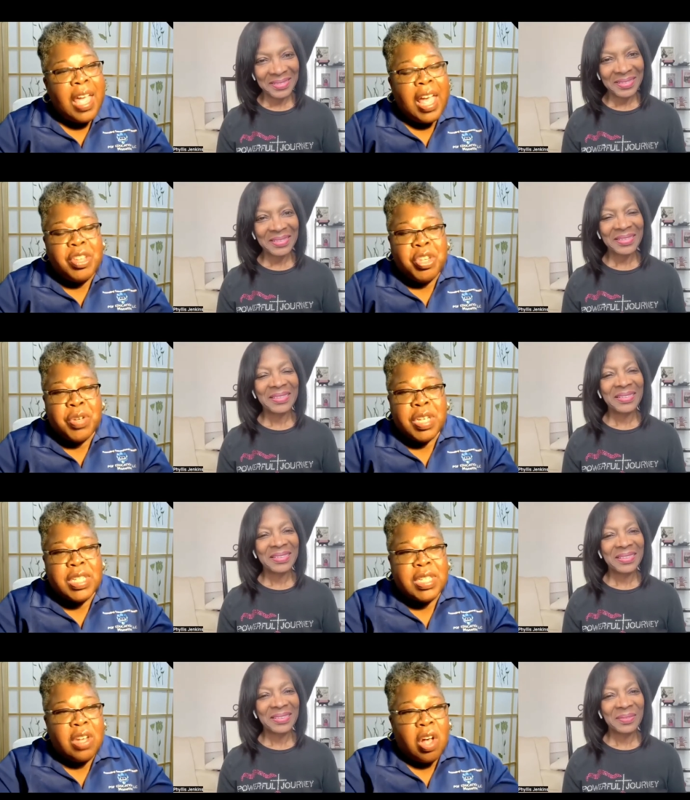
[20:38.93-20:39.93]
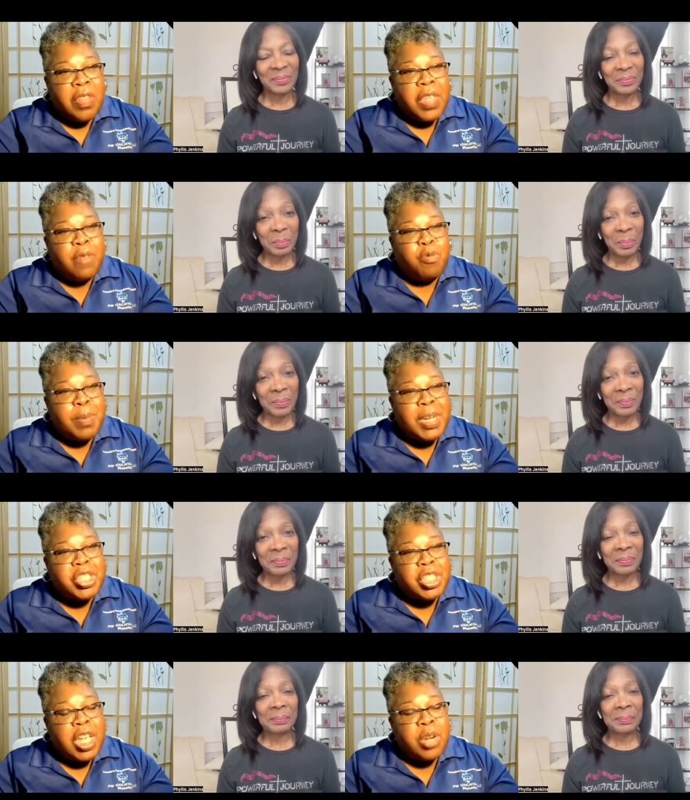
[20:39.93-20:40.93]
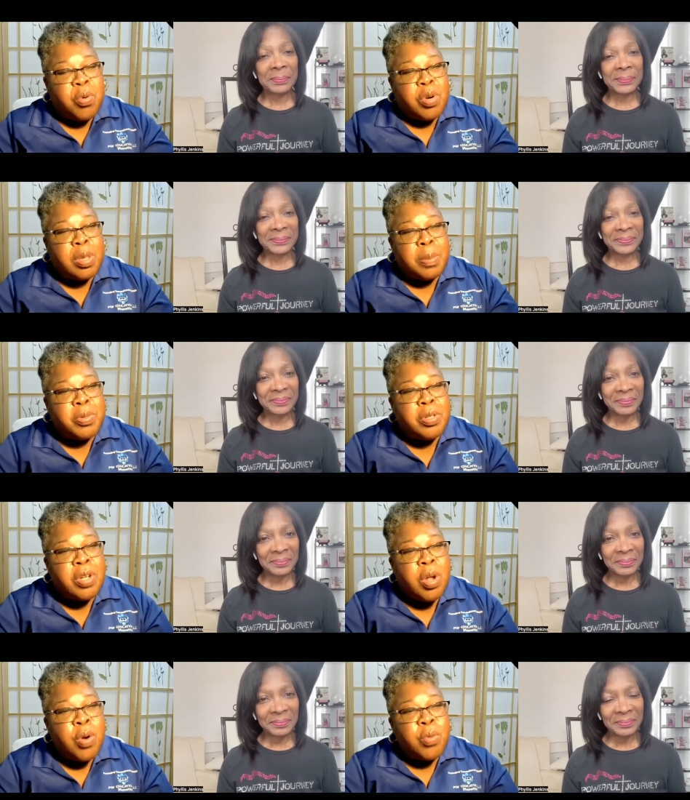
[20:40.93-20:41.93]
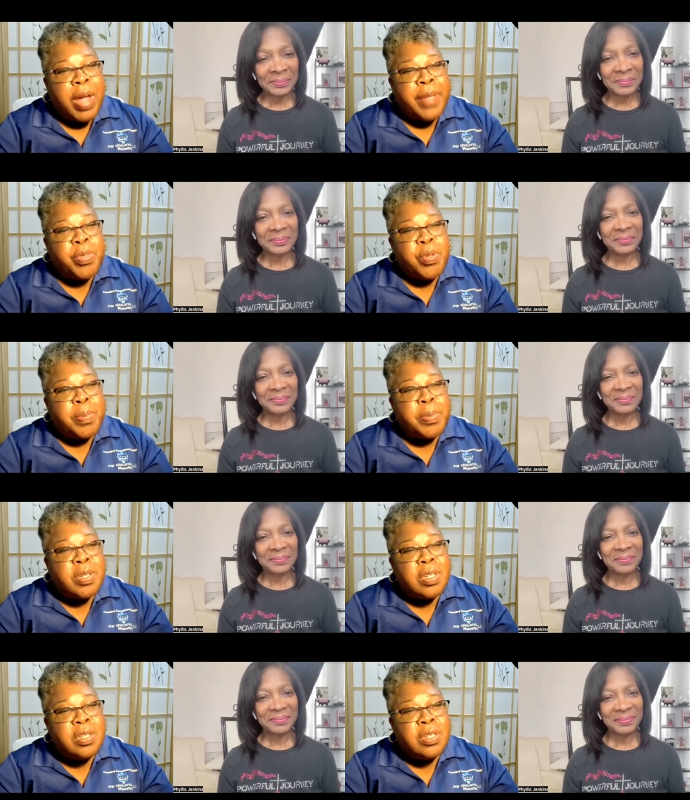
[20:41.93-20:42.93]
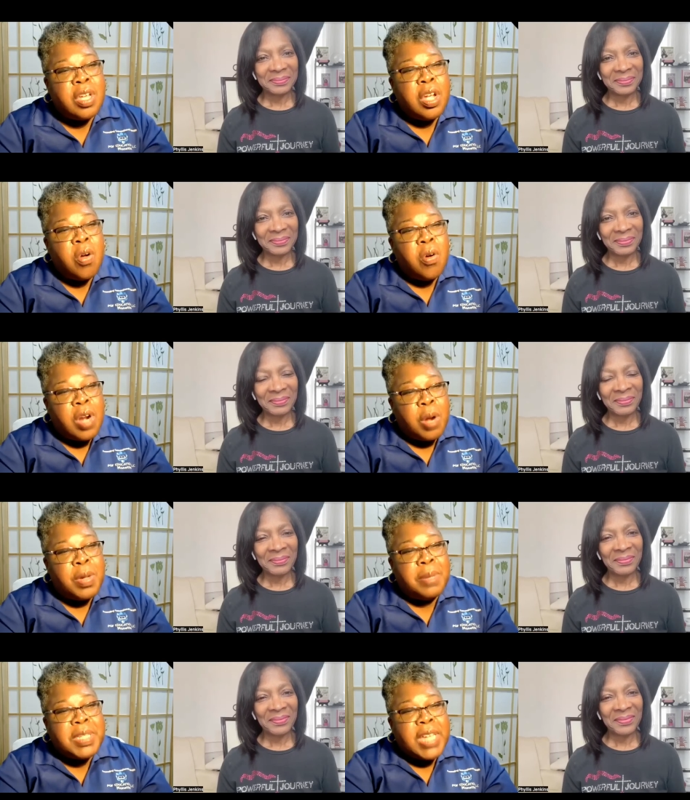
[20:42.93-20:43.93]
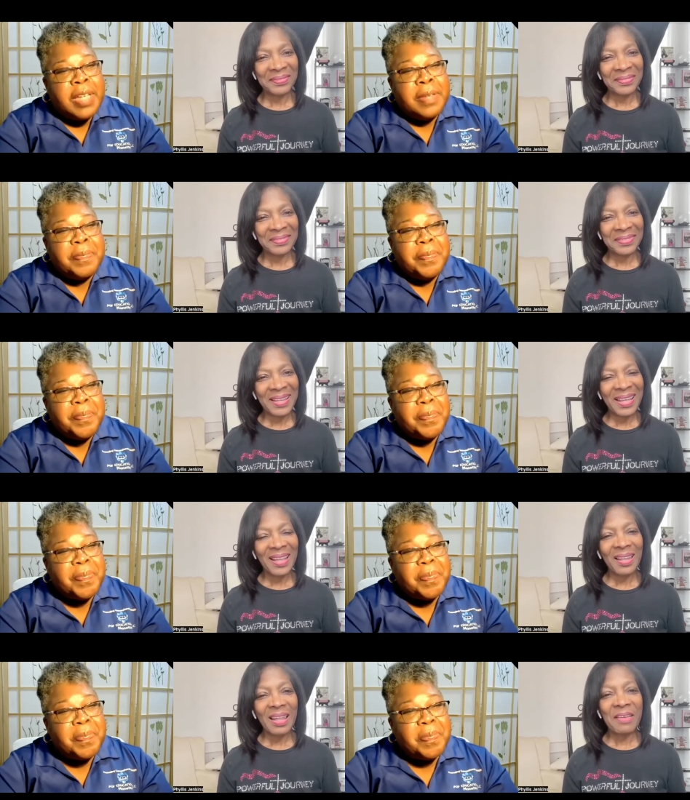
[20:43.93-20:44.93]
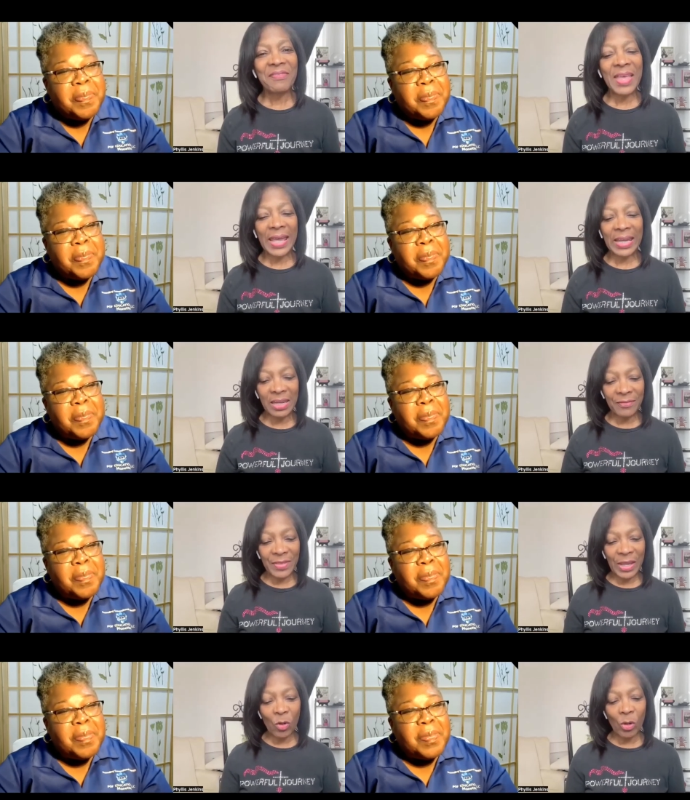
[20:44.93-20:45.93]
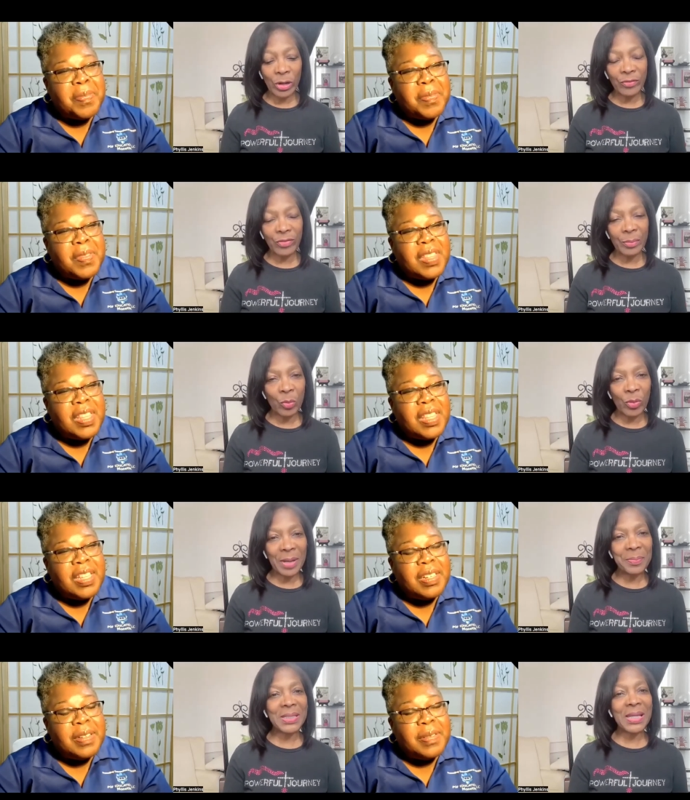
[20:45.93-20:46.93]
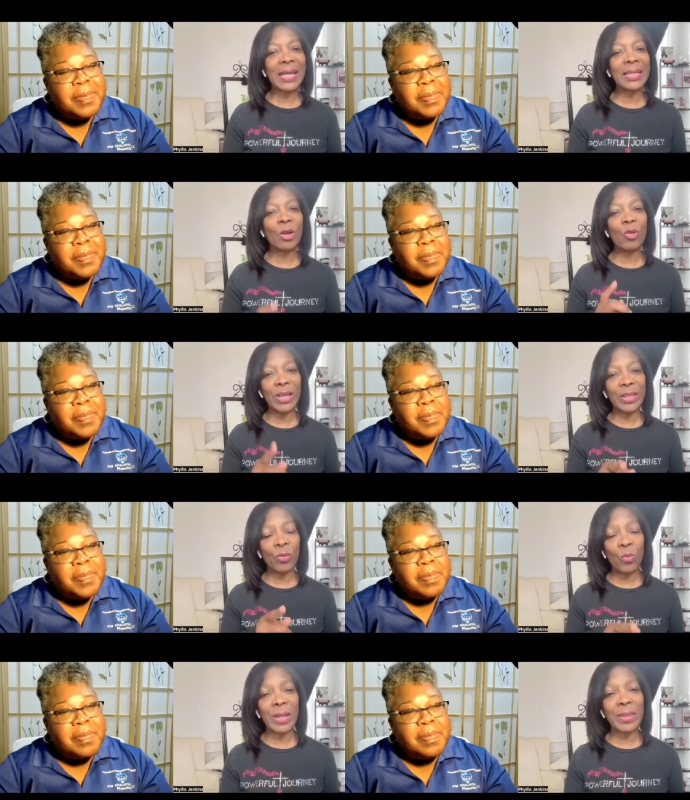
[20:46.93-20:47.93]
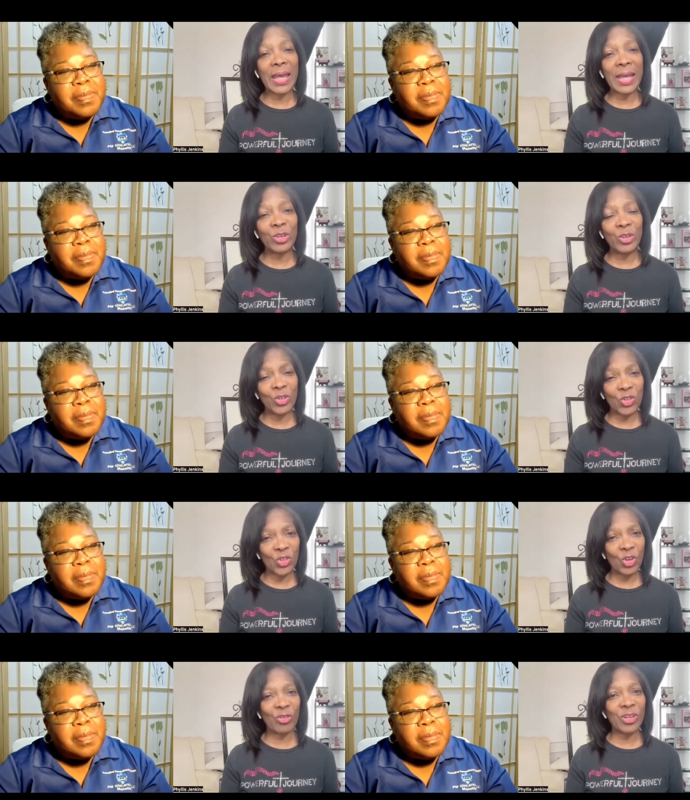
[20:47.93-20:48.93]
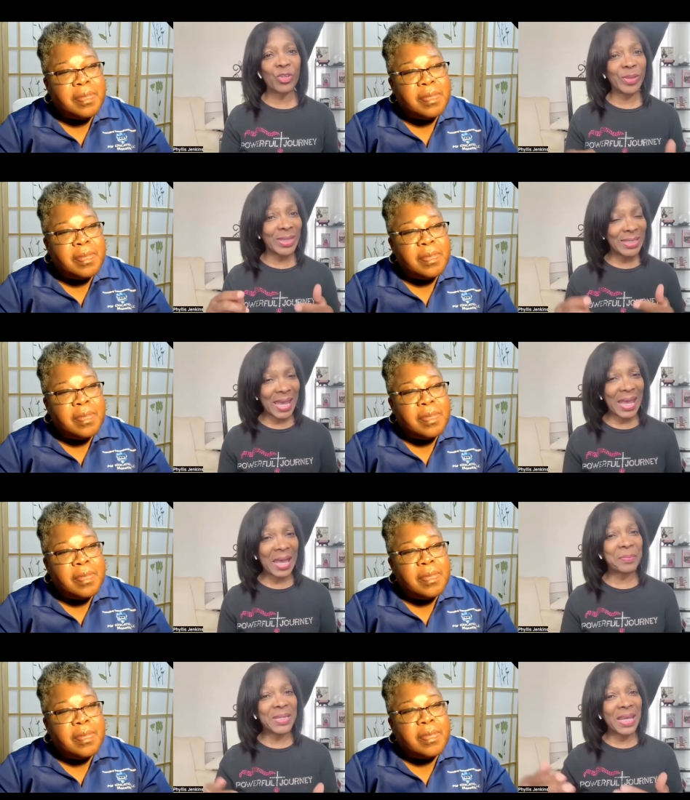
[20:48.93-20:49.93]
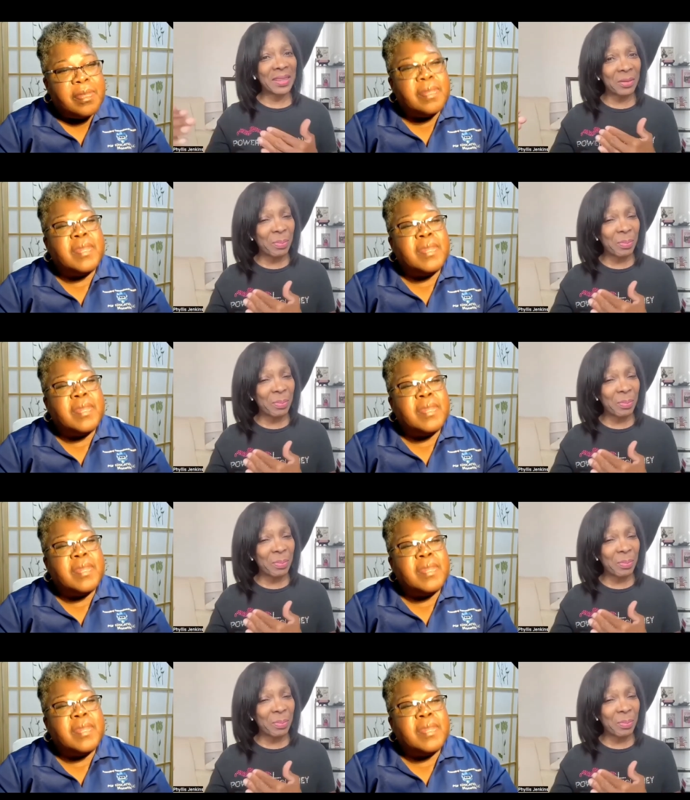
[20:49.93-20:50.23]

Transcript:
Speaker 1: And you can see all the information and order the book right through the book nook on our website.
Speaker 2: Love that. And if they it from your website, they'll get the one that you just showed us with the tabs and the